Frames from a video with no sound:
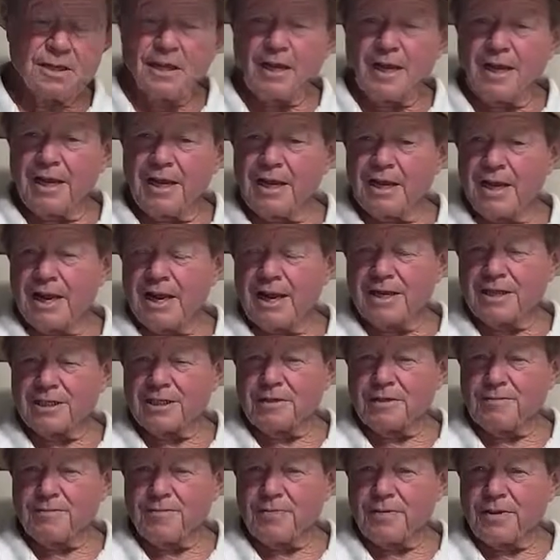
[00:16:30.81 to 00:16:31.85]
and then ask
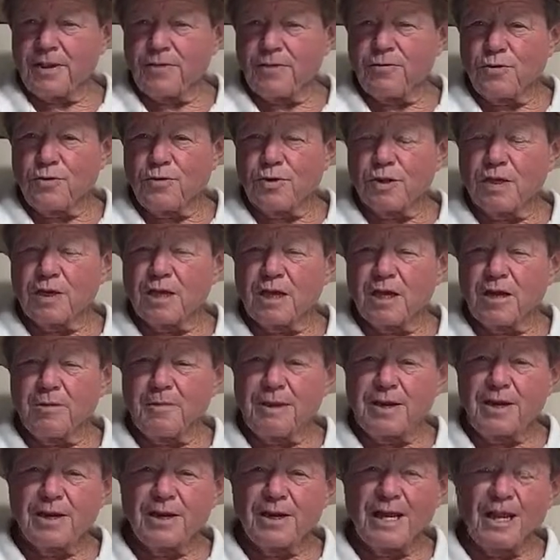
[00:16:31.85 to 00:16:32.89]
them if you can come
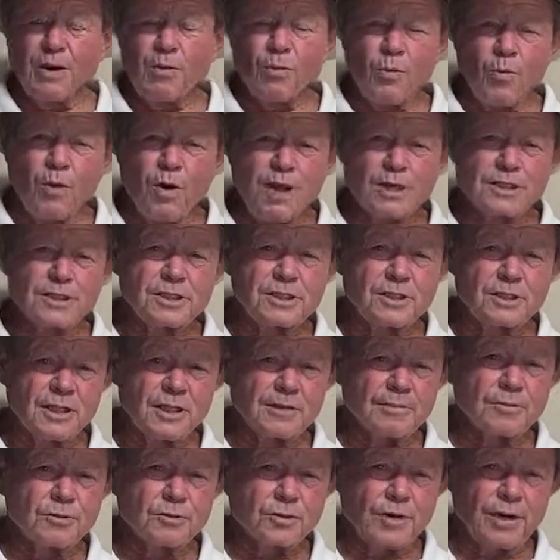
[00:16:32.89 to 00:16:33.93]
out and watch
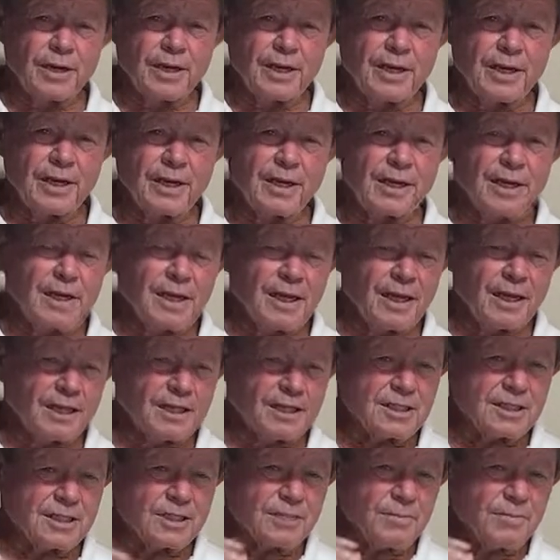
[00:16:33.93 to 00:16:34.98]
them train. And
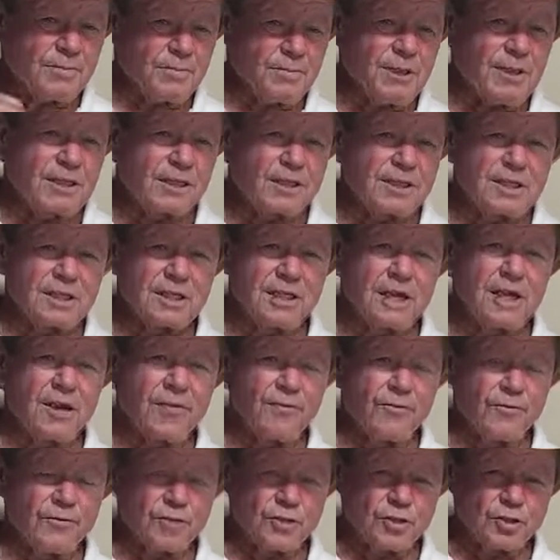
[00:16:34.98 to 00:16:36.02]
this is the biggest thing
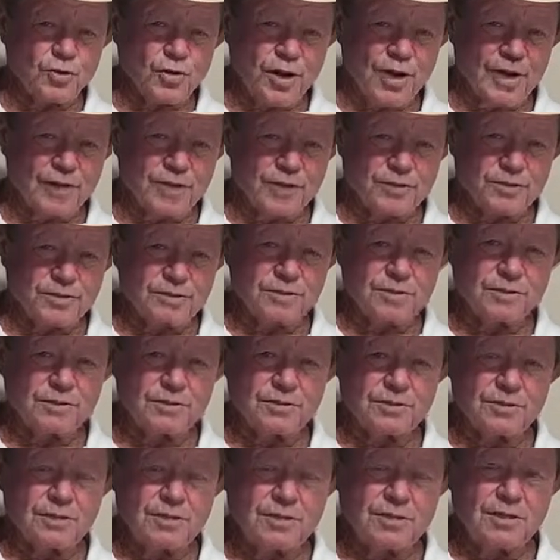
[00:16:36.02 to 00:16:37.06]
for trainers,
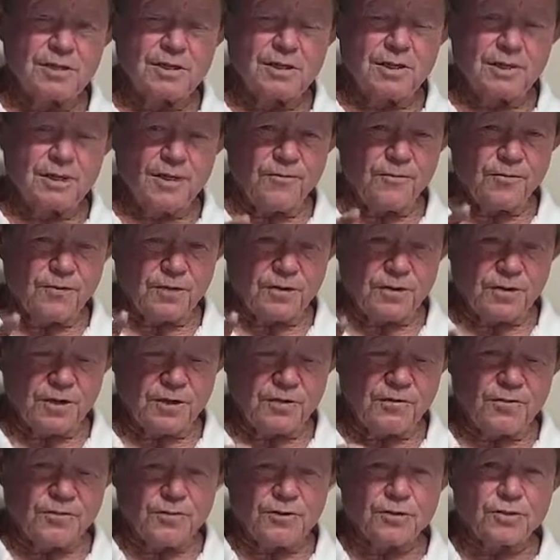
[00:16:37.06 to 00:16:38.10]
if you're looking
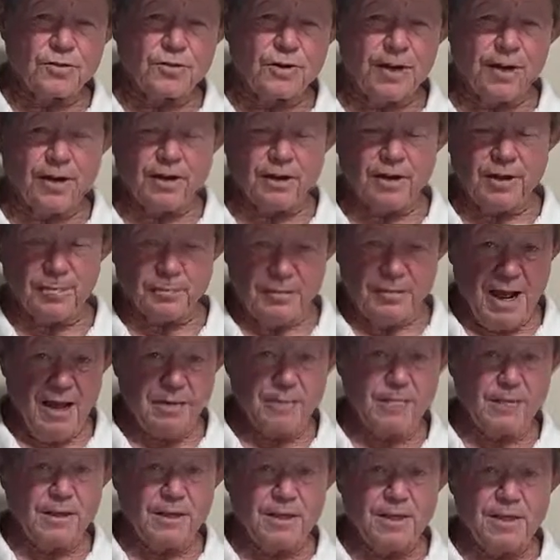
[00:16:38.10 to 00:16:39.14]
for a trainer, in my
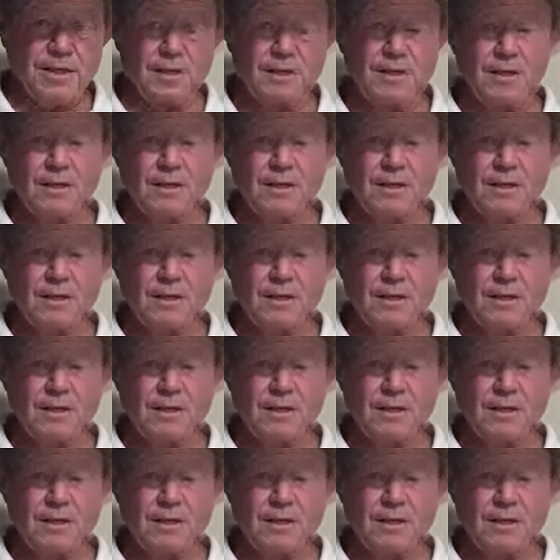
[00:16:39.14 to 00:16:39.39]
opinion.